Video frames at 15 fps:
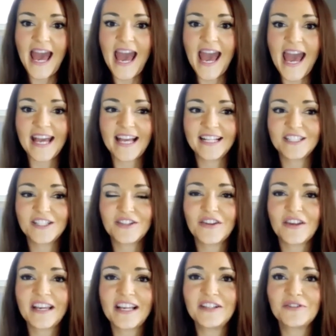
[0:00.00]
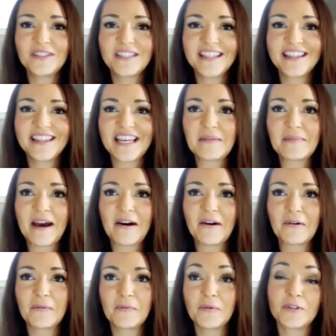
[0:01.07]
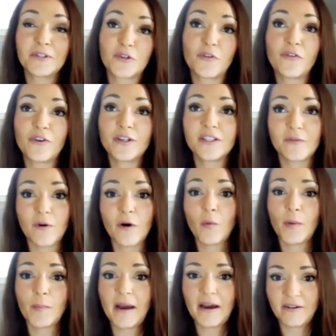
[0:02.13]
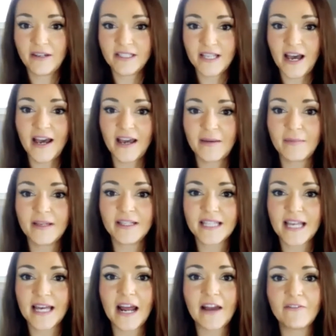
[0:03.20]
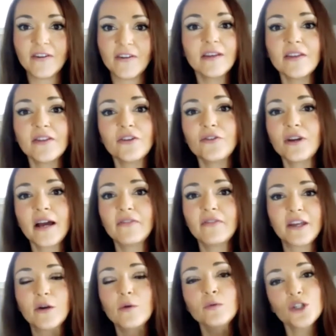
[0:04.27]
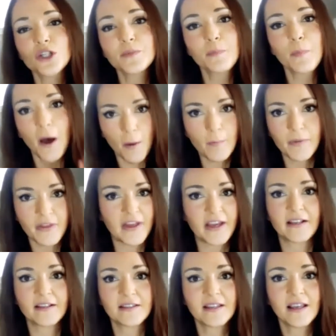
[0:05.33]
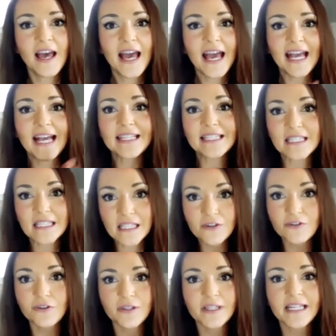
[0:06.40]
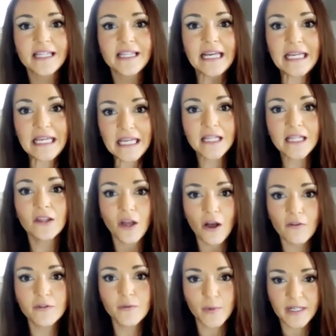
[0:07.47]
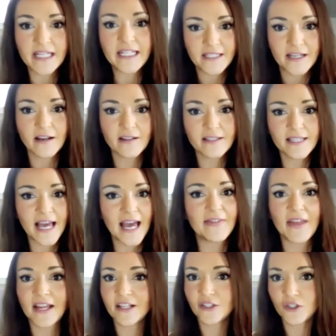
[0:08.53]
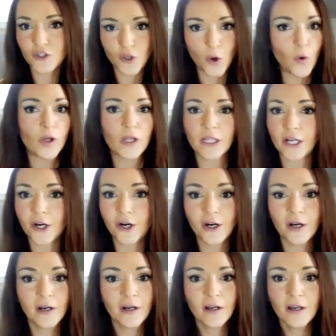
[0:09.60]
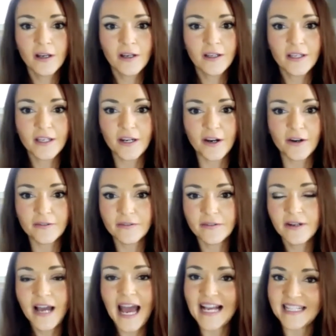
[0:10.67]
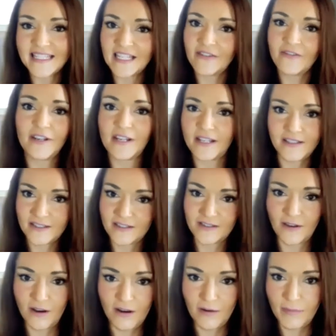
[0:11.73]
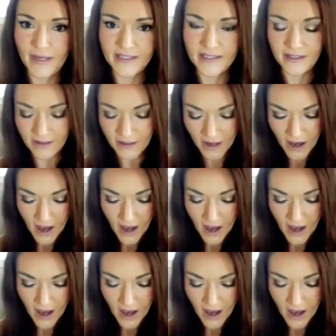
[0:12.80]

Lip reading: And the interesting thing about, well, so first of all, 1 mile at a time is that I feel like they're not, they don't just pump things. It's literally like he loves what he does and that is so clear, you know? And Tiffany is amazing.